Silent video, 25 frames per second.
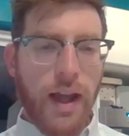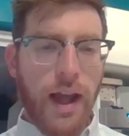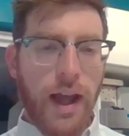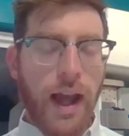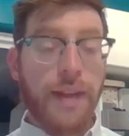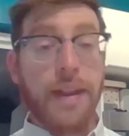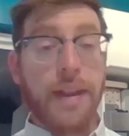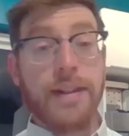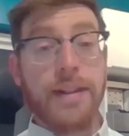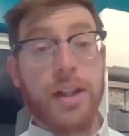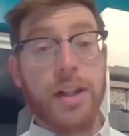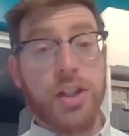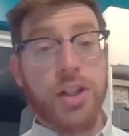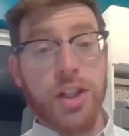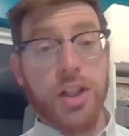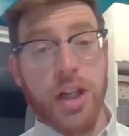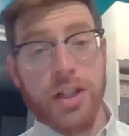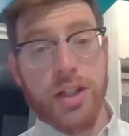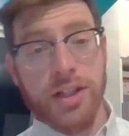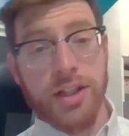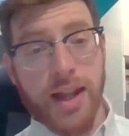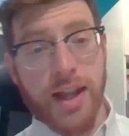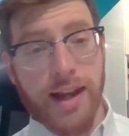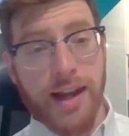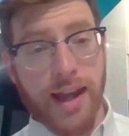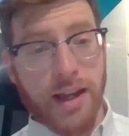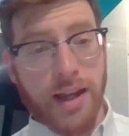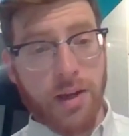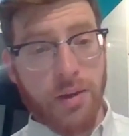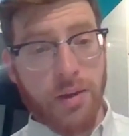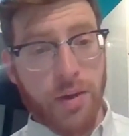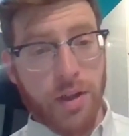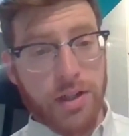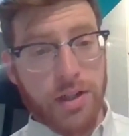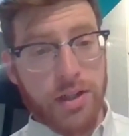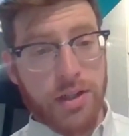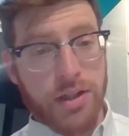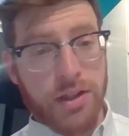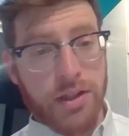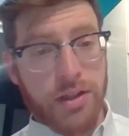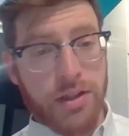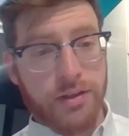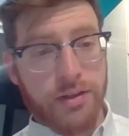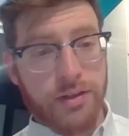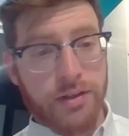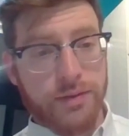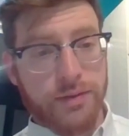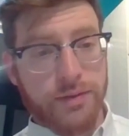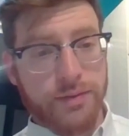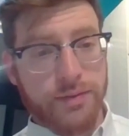And they didn't change their language.
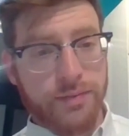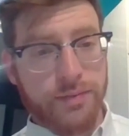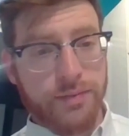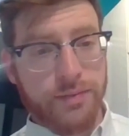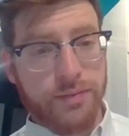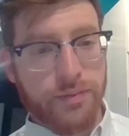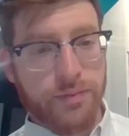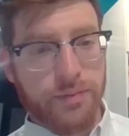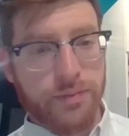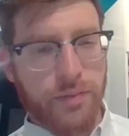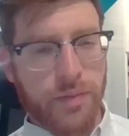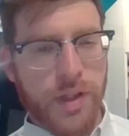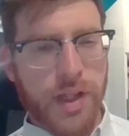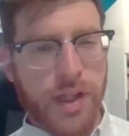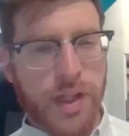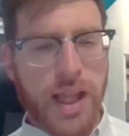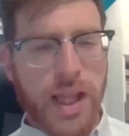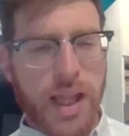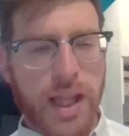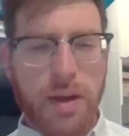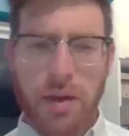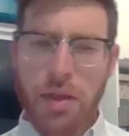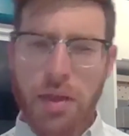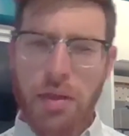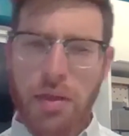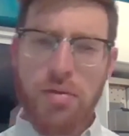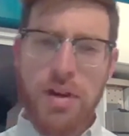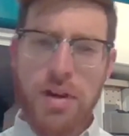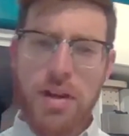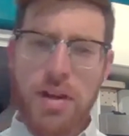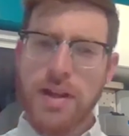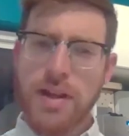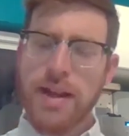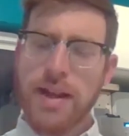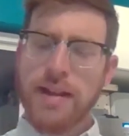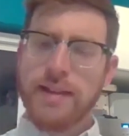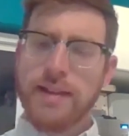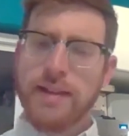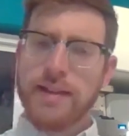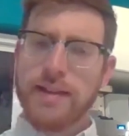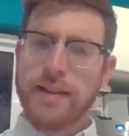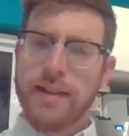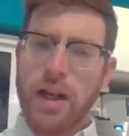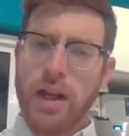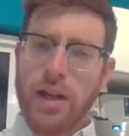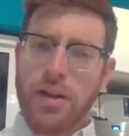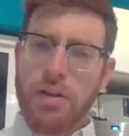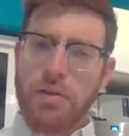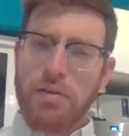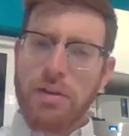So there were
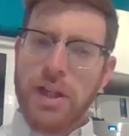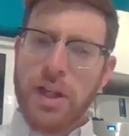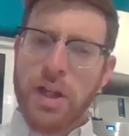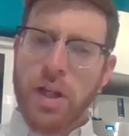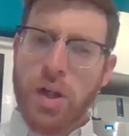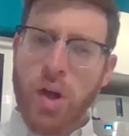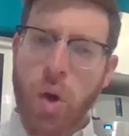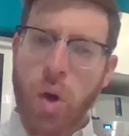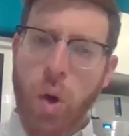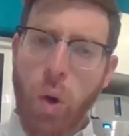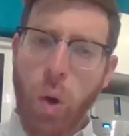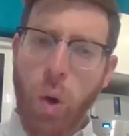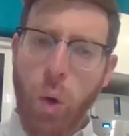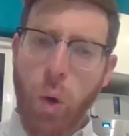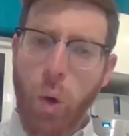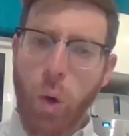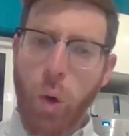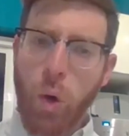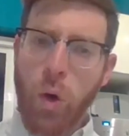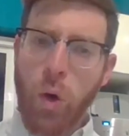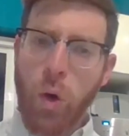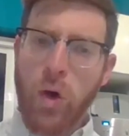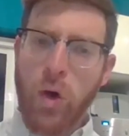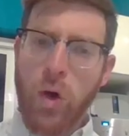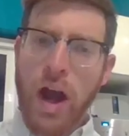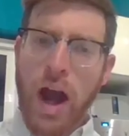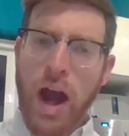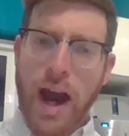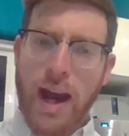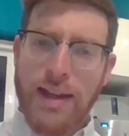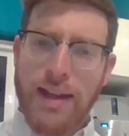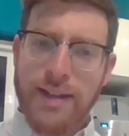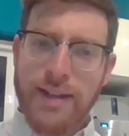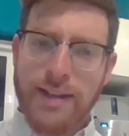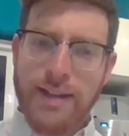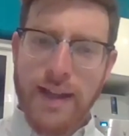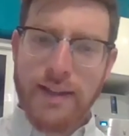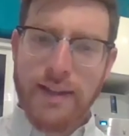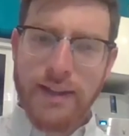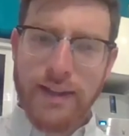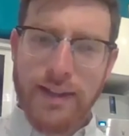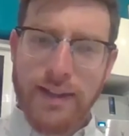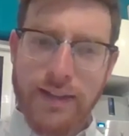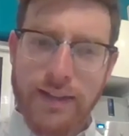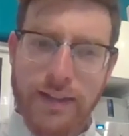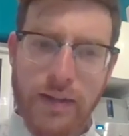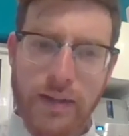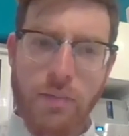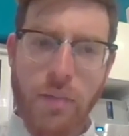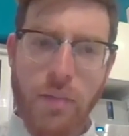three core
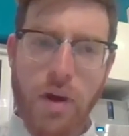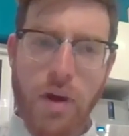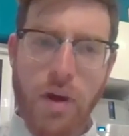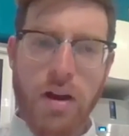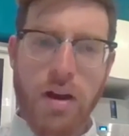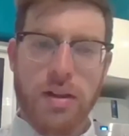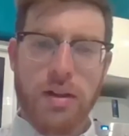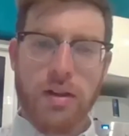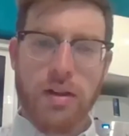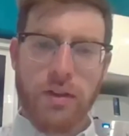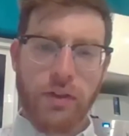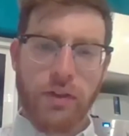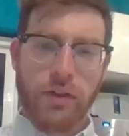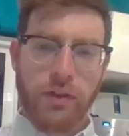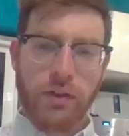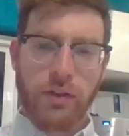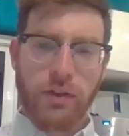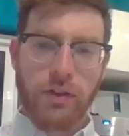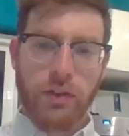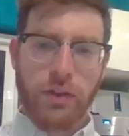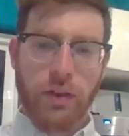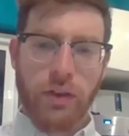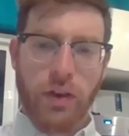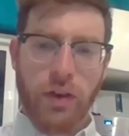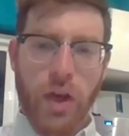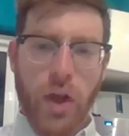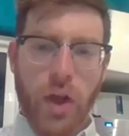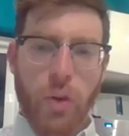identity markers,